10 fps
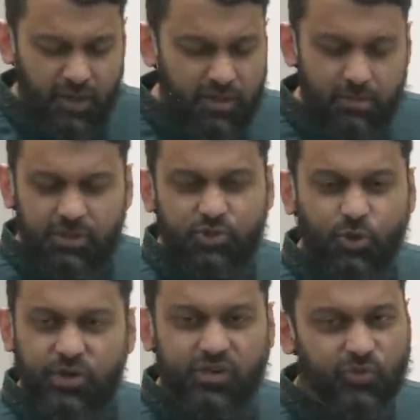the
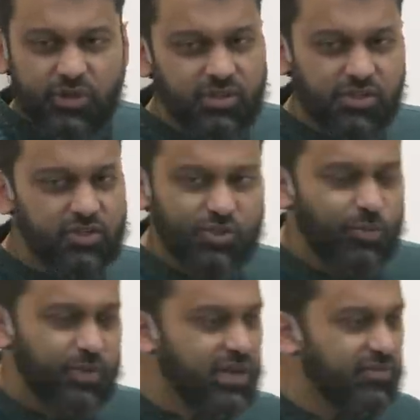majority of religions
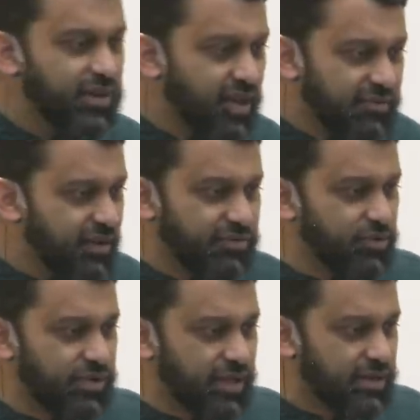don't believe in life
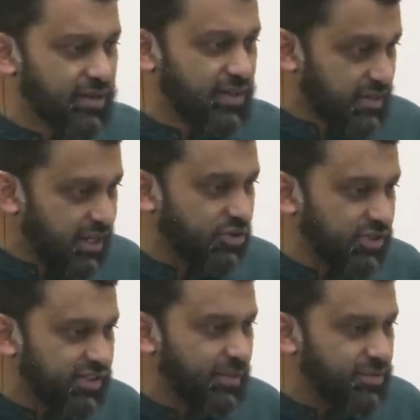after death. It's
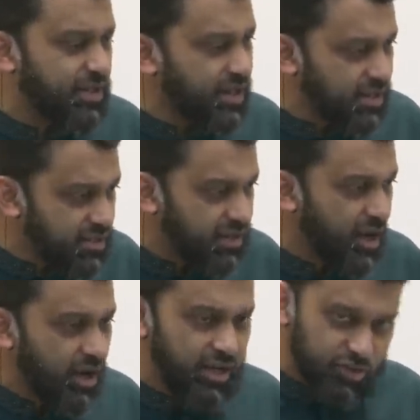actually something that is,
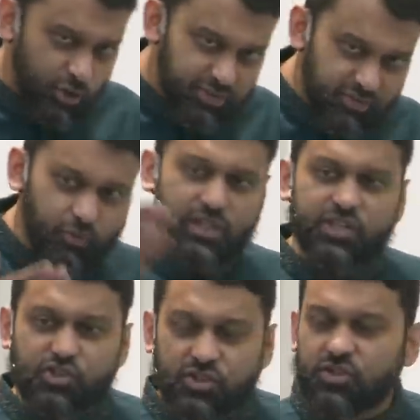in terms of
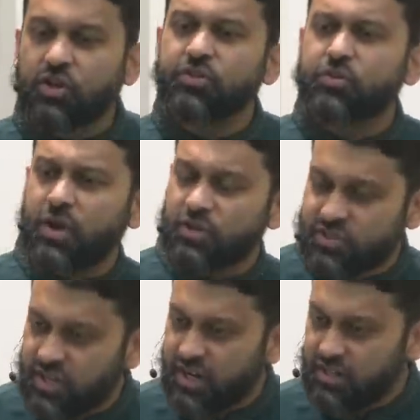religions, on the rare
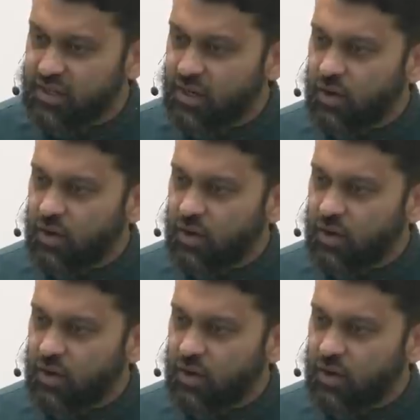side.